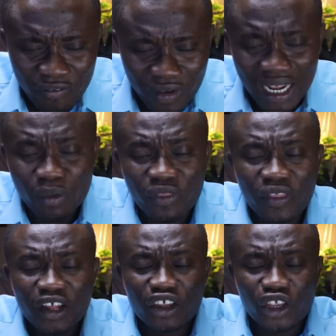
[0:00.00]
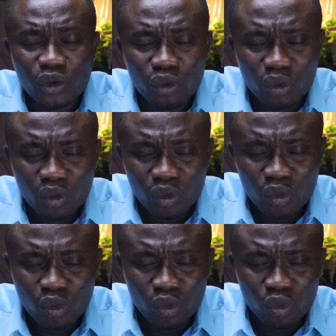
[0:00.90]
Father, we thank you.
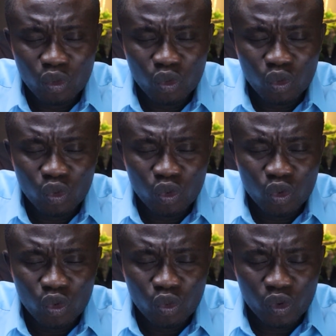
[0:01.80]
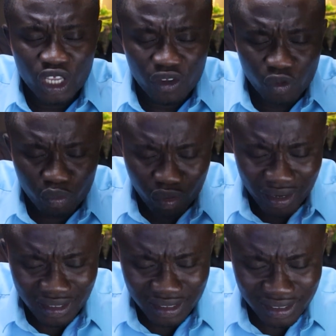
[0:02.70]
We give you
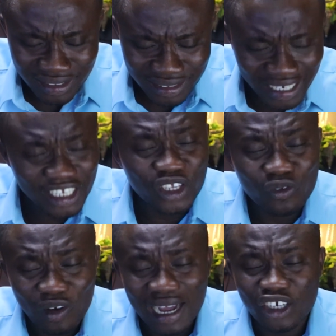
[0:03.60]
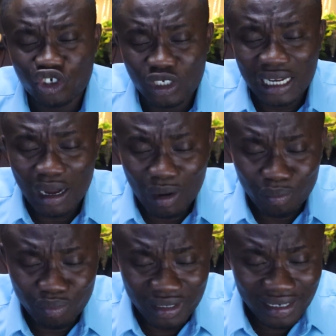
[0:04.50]
praise. Thank you for answering our
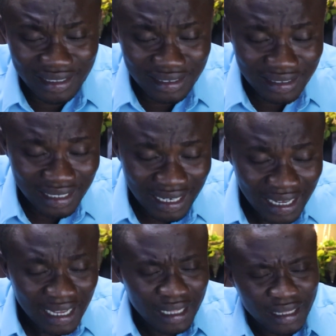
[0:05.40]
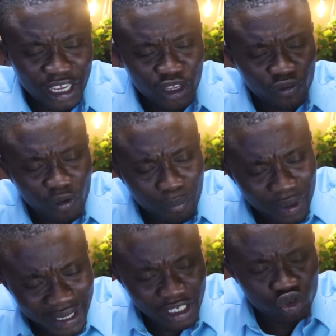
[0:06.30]
prayers. Thank you for
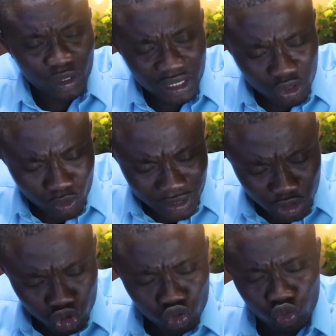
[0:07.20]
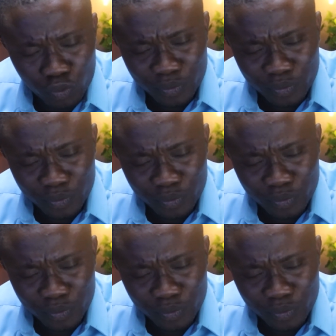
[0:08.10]
making 2022